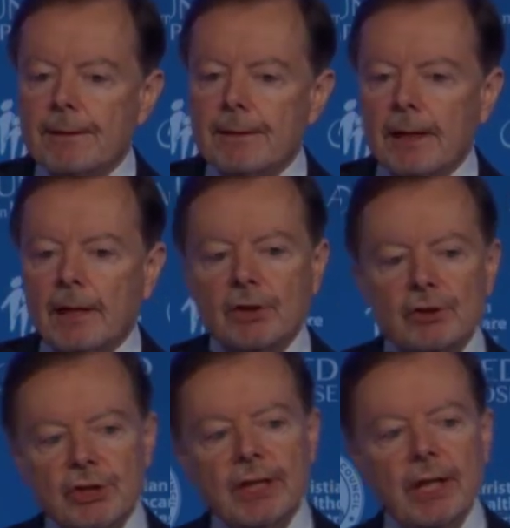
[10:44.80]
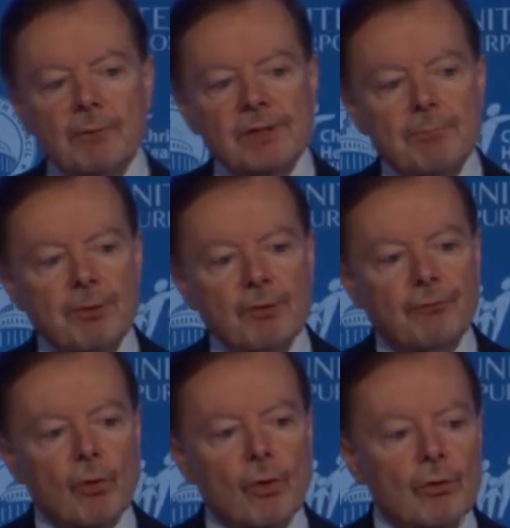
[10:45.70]
And so she comes up
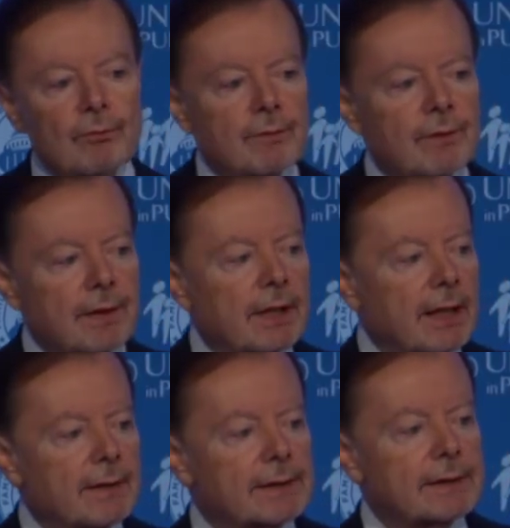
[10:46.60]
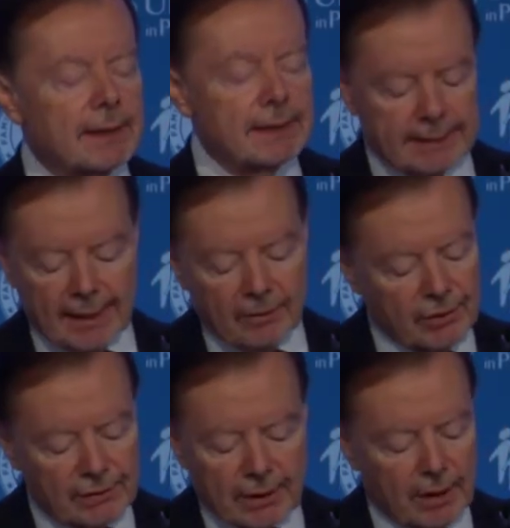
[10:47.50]
before the United States Senate
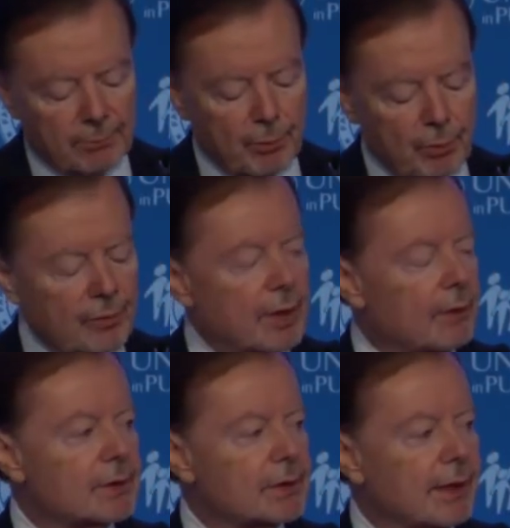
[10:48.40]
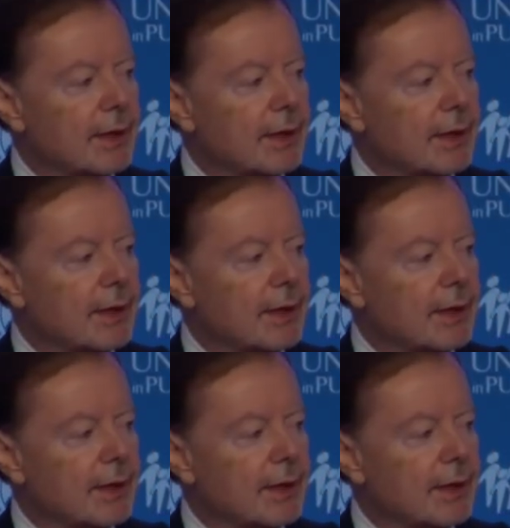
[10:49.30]
just a couple of years